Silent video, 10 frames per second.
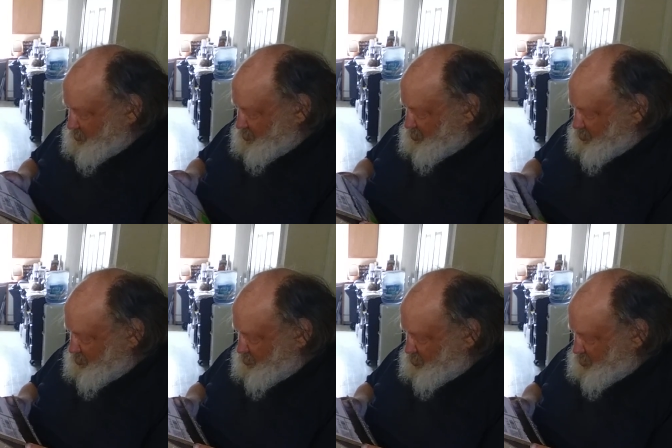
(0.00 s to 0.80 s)
this is just
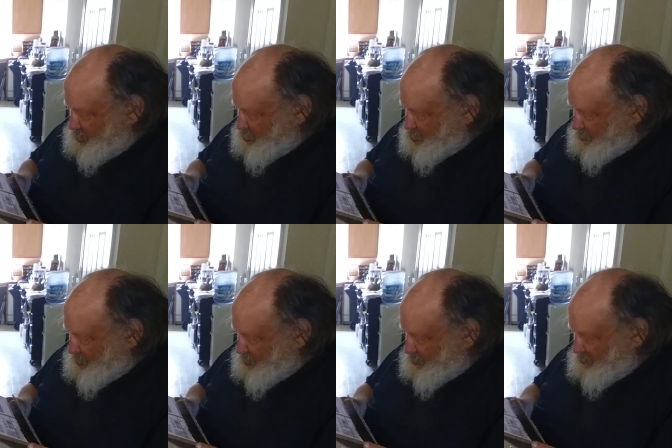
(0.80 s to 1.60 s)
a
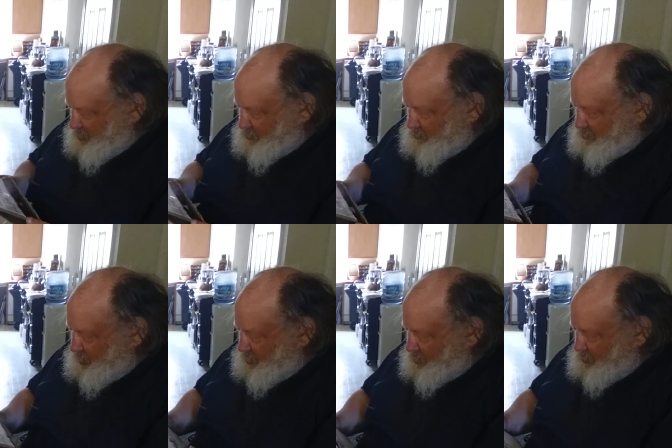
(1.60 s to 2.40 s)
shipping agreement.
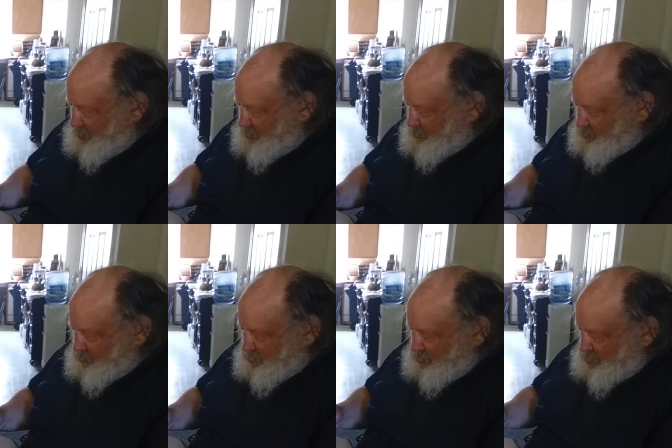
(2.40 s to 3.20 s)
I mean, it's
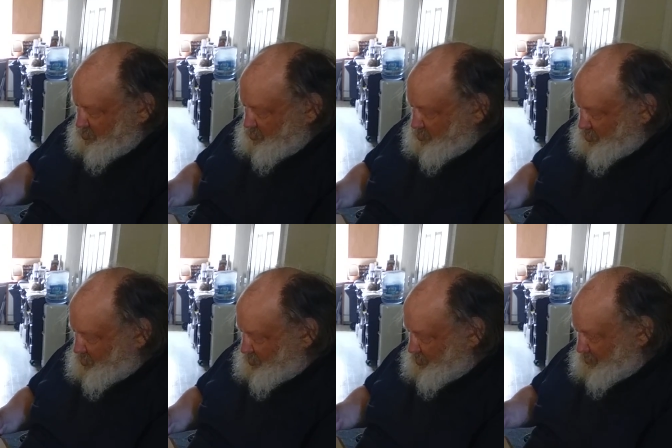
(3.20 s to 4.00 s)

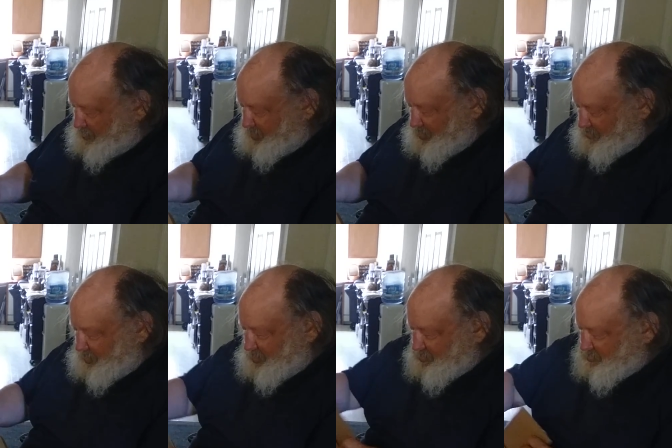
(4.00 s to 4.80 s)
apparently
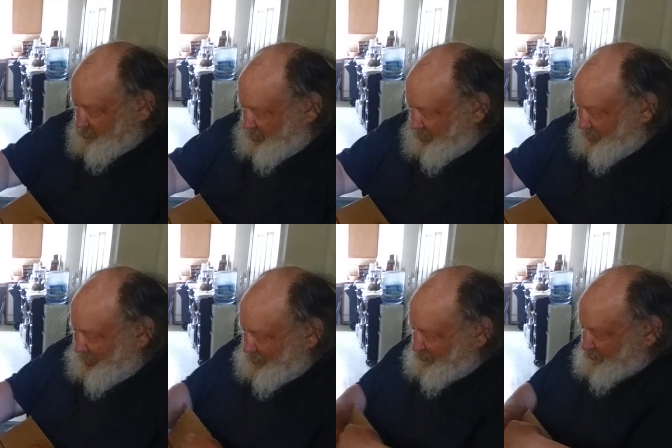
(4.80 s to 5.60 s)
because this
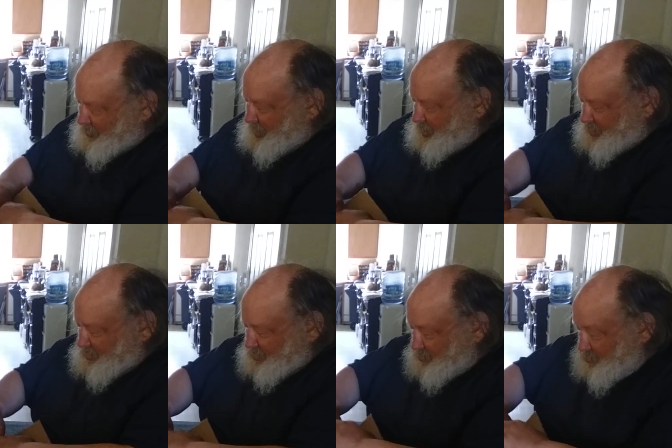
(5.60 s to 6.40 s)
came from
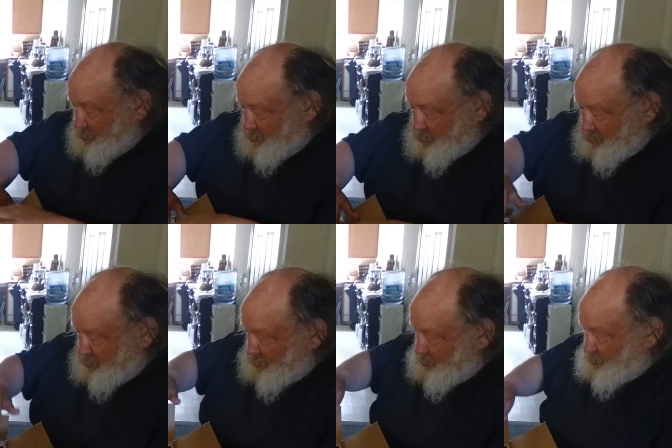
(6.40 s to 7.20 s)
Canada.
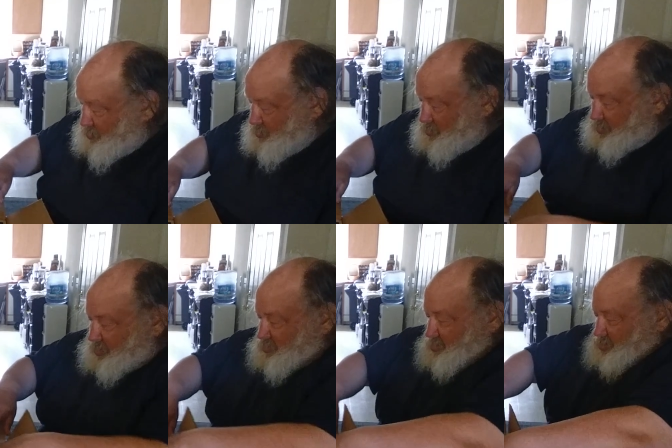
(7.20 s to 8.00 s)

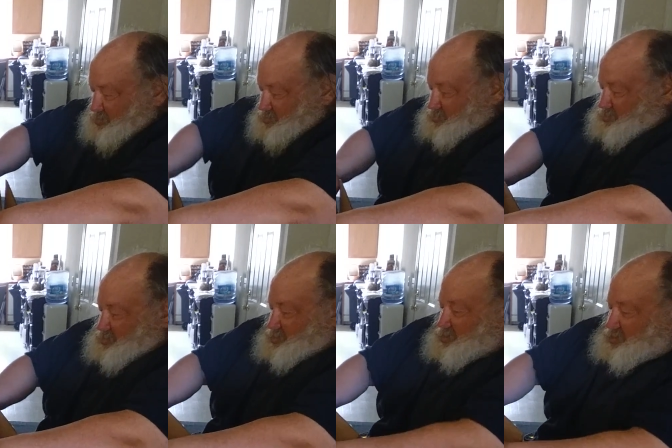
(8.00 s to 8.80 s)
Now, here's
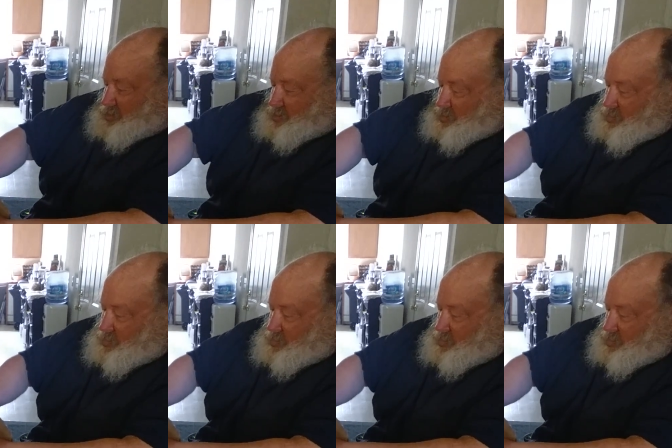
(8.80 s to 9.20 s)
the